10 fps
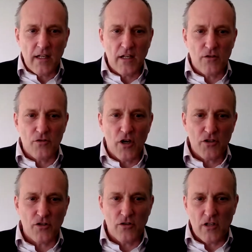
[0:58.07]
an
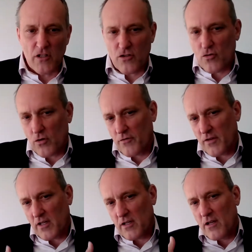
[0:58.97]
introduction is sort of
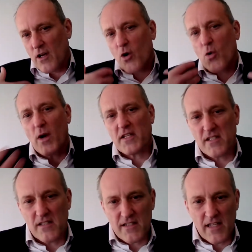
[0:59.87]
in a
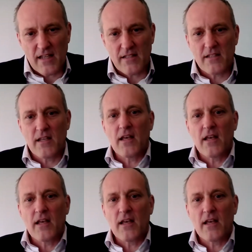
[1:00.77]
question sense,